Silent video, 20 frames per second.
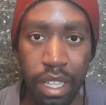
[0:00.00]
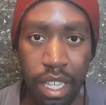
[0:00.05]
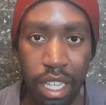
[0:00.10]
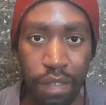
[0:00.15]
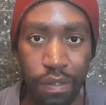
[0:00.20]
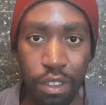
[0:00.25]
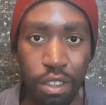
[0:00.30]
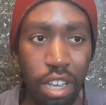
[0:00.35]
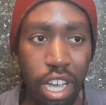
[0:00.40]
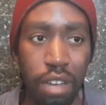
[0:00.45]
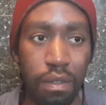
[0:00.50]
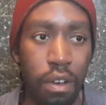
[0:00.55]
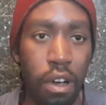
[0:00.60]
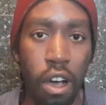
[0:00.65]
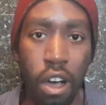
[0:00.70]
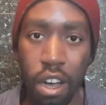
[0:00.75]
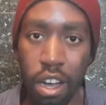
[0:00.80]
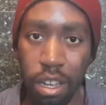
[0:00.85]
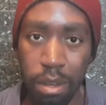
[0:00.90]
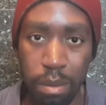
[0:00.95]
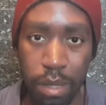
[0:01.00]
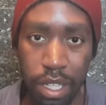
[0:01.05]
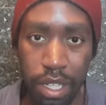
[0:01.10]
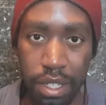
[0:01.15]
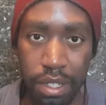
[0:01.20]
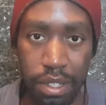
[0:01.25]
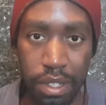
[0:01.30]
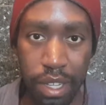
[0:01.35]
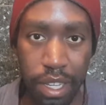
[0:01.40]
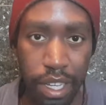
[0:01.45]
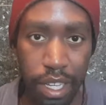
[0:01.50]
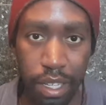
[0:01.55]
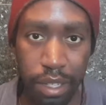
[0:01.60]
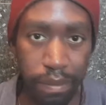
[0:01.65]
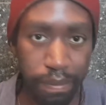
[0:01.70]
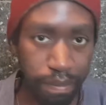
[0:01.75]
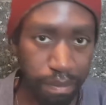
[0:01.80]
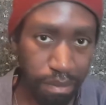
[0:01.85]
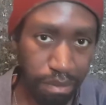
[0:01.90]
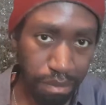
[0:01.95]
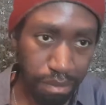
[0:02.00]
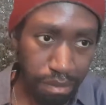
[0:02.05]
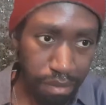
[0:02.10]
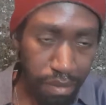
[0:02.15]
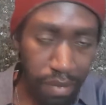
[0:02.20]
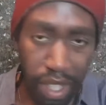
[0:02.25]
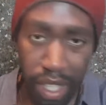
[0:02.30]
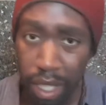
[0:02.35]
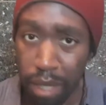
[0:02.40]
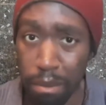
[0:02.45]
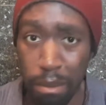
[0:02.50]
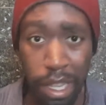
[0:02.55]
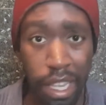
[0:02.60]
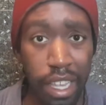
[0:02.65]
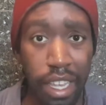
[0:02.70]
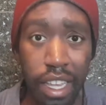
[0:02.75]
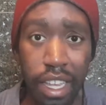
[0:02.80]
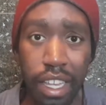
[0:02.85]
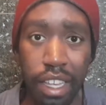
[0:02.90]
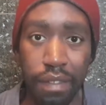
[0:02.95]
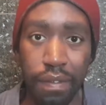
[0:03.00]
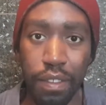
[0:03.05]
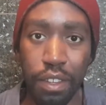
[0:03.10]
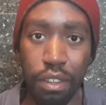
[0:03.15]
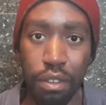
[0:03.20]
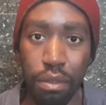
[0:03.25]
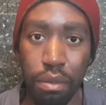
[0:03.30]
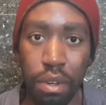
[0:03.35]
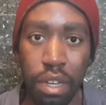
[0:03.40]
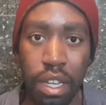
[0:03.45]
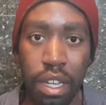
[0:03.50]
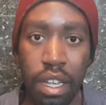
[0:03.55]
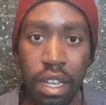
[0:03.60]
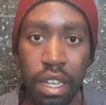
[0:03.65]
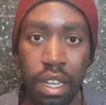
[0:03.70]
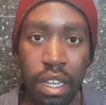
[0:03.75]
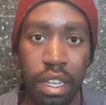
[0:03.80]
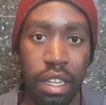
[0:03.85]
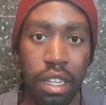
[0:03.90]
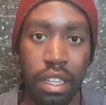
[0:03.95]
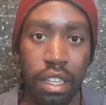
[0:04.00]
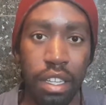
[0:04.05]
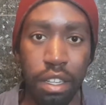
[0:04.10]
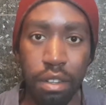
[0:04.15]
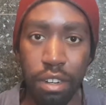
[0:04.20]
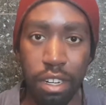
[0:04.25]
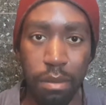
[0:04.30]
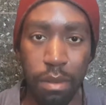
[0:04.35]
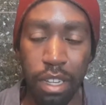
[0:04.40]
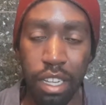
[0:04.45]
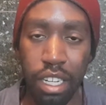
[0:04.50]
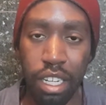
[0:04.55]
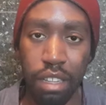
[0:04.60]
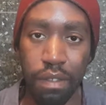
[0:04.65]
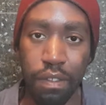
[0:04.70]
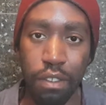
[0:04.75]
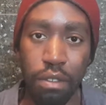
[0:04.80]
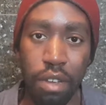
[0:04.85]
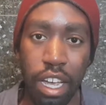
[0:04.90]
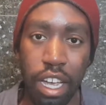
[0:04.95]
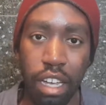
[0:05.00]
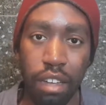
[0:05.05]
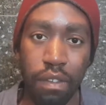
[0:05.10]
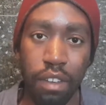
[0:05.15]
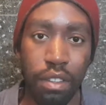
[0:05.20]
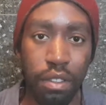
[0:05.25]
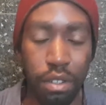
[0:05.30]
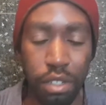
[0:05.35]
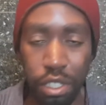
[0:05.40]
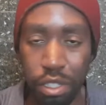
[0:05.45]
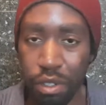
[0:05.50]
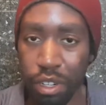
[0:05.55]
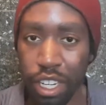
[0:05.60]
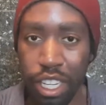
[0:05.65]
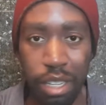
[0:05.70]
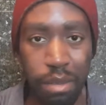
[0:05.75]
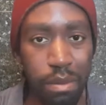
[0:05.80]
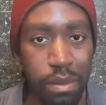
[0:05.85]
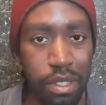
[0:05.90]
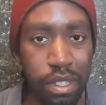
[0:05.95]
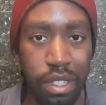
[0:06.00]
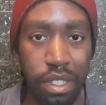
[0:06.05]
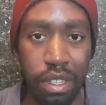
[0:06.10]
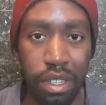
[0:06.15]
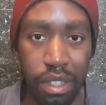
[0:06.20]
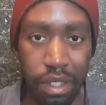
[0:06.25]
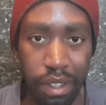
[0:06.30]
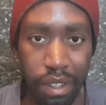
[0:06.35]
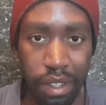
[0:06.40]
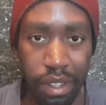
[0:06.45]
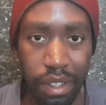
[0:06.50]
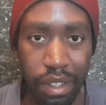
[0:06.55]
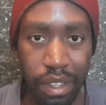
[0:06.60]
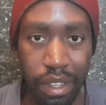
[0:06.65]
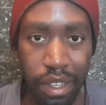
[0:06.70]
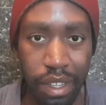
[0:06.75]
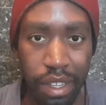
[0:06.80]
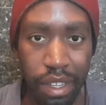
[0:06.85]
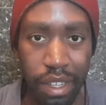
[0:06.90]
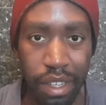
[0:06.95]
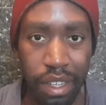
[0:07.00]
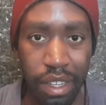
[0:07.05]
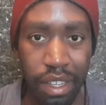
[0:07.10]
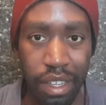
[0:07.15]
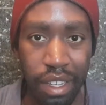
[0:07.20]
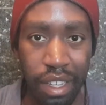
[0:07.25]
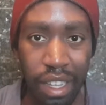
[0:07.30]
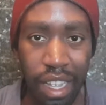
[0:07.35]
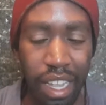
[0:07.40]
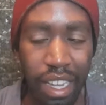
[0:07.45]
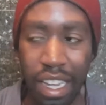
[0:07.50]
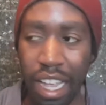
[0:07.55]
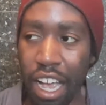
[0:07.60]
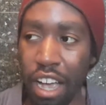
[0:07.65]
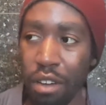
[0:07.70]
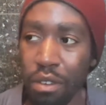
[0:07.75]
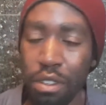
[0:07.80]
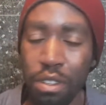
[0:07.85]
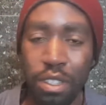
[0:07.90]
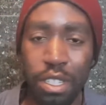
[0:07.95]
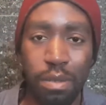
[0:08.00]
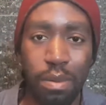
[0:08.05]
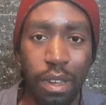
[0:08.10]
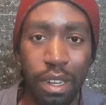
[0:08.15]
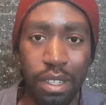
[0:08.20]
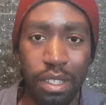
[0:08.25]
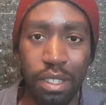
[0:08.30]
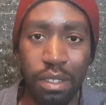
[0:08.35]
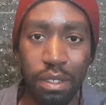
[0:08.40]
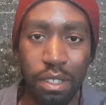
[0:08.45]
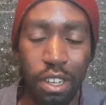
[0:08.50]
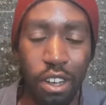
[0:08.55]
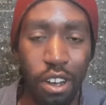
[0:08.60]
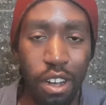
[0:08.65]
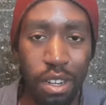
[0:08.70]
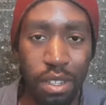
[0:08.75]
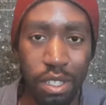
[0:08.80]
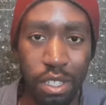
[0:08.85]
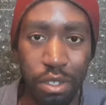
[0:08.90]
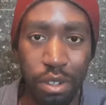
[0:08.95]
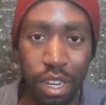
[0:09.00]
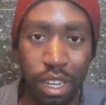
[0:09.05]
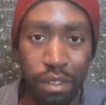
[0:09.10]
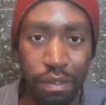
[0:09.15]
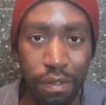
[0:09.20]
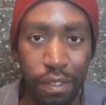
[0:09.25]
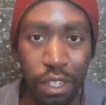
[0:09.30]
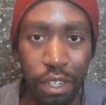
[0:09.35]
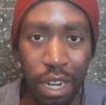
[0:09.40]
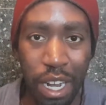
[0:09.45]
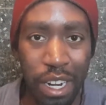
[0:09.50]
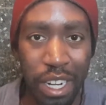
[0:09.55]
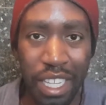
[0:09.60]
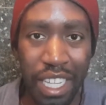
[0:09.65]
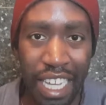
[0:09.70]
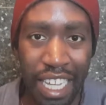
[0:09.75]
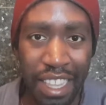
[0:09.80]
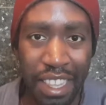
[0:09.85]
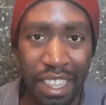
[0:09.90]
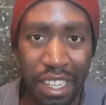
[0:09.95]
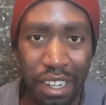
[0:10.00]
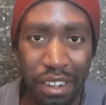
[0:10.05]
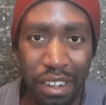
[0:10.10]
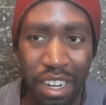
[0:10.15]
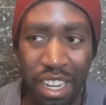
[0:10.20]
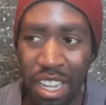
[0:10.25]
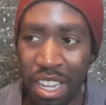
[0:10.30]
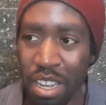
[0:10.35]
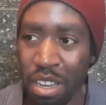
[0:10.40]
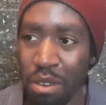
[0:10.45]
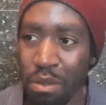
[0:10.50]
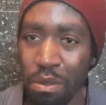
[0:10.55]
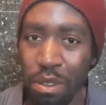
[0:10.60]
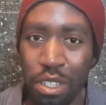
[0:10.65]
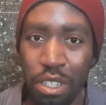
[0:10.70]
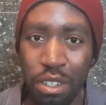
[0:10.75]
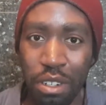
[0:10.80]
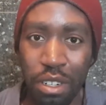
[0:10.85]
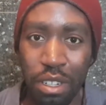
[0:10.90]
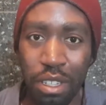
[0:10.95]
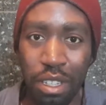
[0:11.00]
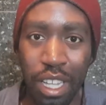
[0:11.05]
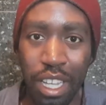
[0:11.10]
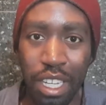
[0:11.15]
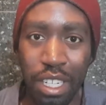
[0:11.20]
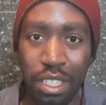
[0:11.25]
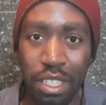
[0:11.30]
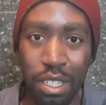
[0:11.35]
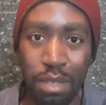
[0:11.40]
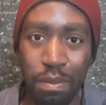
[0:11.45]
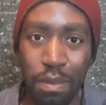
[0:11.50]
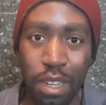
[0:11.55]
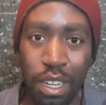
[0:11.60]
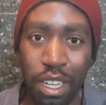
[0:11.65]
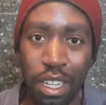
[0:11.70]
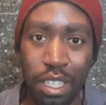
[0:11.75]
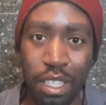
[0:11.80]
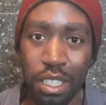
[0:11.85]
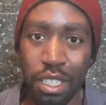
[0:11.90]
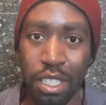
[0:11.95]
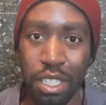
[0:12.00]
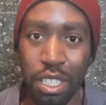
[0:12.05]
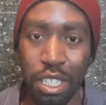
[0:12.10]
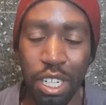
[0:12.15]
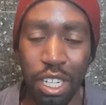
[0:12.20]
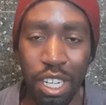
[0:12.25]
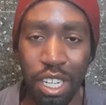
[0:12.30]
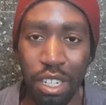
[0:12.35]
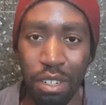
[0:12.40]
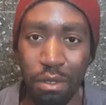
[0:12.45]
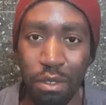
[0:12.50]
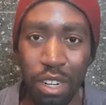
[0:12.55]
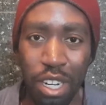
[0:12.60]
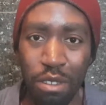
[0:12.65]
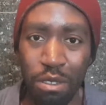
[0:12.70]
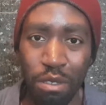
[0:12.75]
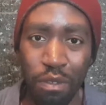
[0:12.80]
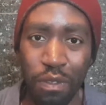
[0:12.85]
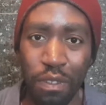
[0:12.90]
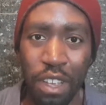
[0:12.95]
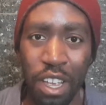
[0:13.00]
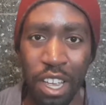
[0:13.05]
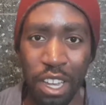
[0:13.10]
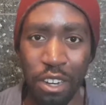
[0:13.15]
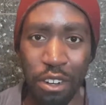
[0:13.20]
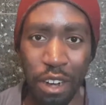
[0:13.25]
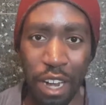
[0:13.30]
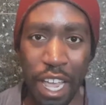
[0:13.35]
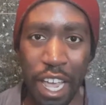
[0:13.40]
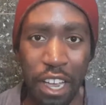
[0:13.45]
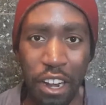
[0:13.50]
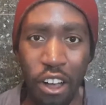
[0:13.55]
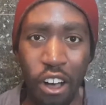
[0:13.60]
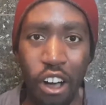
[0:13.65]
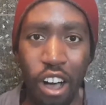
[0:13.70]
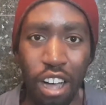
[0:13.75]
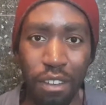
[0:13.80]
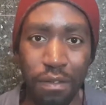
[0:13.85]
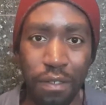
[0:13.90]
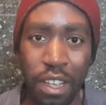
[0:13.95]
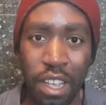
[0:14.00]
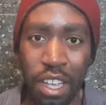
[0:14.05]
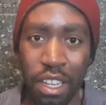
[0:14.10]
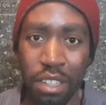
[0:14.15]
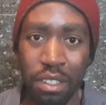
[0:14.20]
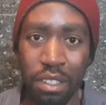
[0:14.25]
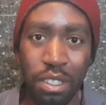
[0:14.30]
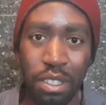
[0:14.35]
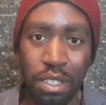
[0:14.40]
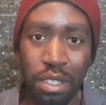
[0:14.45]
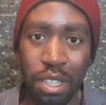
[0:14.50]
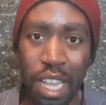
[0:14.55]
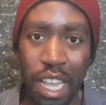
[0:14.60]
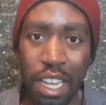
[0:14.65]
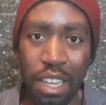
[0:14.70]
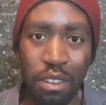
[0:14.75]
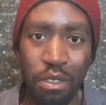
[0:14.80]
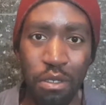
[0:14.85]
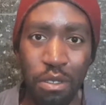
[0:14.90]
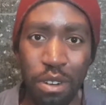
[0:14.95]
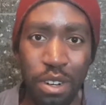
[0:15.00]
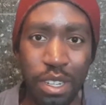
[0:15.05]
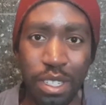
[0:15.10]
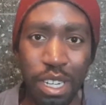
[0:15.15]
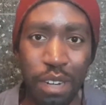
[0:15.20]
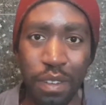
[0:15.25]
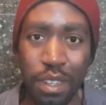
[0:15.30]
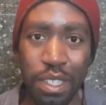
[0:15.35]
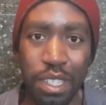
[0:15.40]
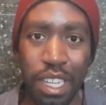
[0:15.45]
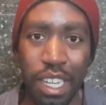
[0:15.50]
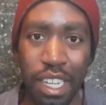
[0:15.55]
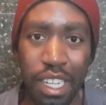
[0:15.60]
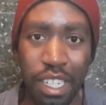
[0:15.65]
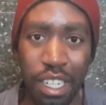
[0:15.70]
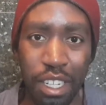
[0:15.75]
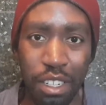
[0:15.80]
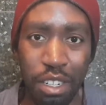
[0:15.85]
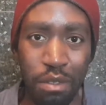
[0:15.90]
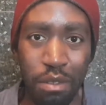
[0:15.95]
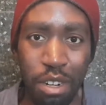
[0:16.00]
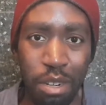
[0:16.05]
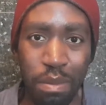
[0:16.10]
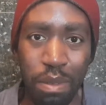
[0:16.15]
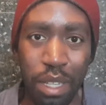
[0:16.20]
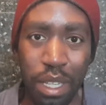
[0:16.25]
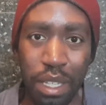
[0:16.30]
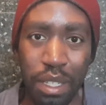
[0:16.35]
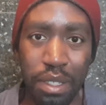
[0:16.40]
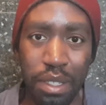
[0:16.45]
if you have hobbies like me, if you know what I mean, if you have other dreams, like, how do you expect to concentrate and figure out how to get there when you're like just being a chicken running your head off, taking orders every second at your workplace?